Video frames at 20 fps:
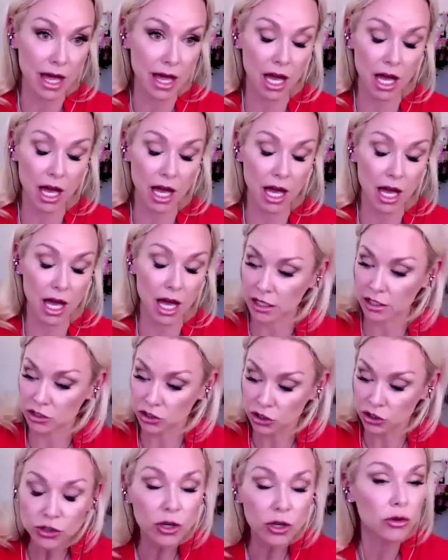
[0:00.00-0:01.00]

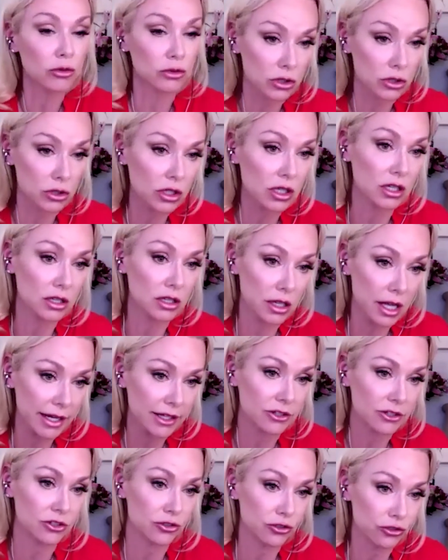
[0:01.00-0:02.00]
"You don't look like
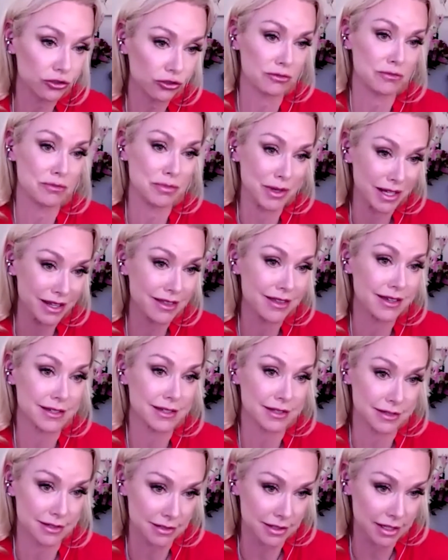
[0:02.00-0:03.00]
you should be
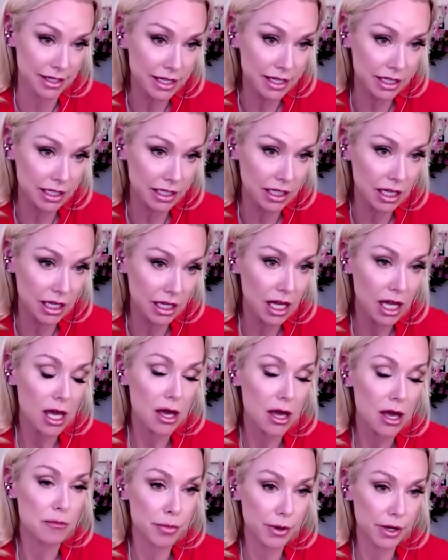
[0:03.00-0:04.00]
this sick,
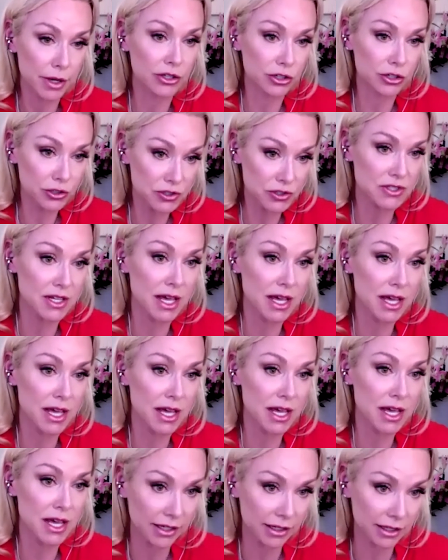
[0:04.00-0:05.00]
but you're
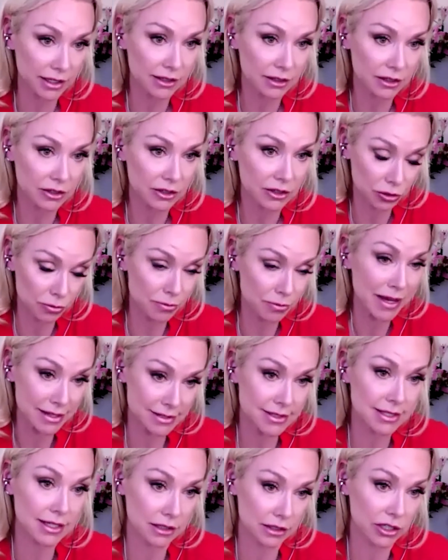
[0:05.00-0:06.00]
septic. You're
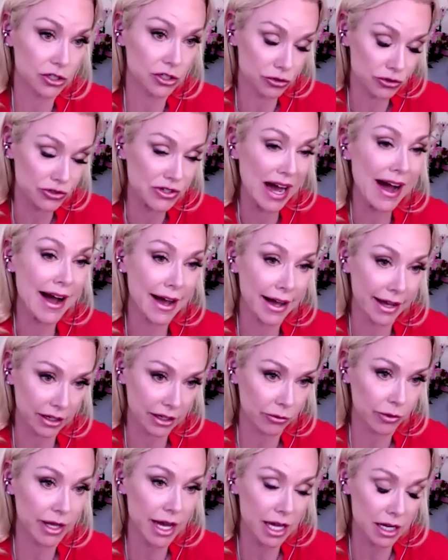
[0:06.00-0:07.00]
dying.
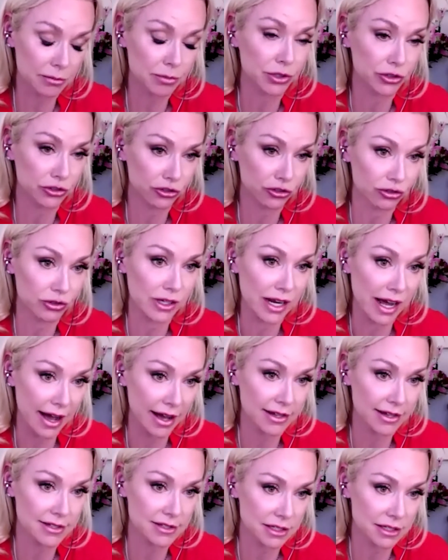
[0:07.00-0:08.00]
We got to put you in
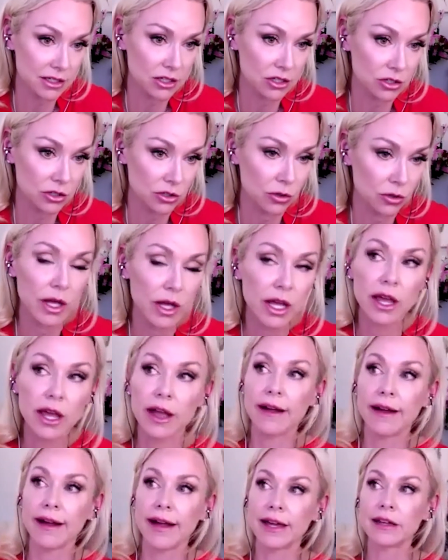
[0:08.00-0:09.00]
ICU."
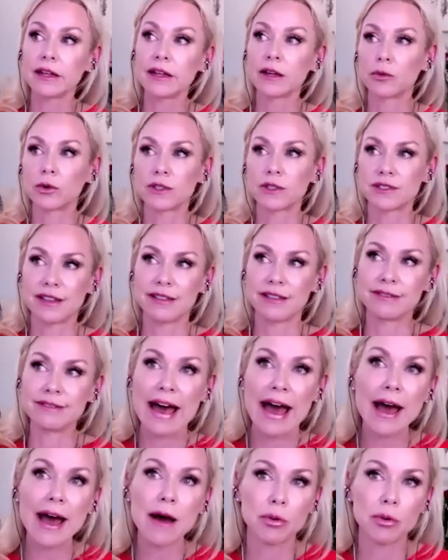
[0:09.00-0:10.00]
And it was at
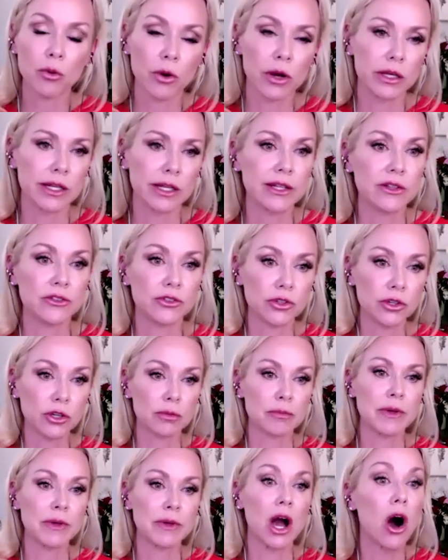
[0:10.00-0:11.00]
that point, it took
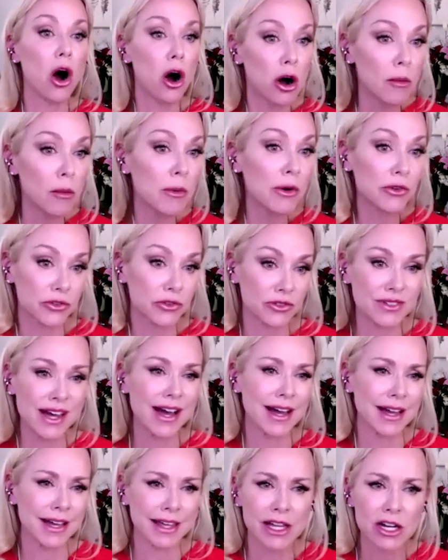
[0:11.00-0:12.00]
me almost
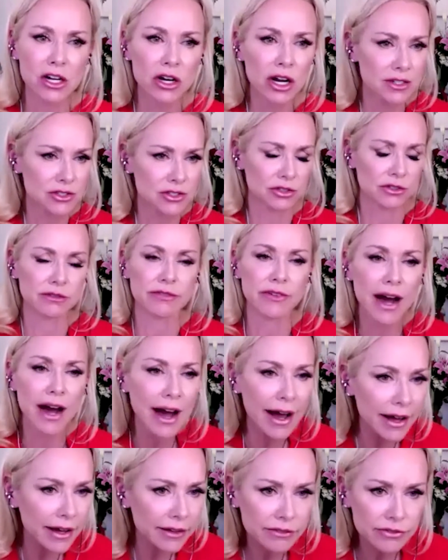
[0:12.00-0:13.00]
dying. Here I
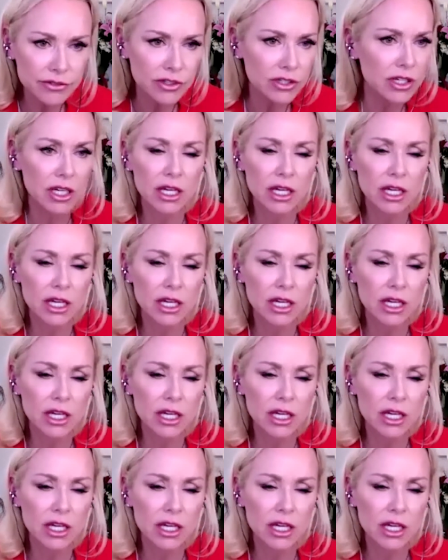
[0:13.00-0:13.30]
survived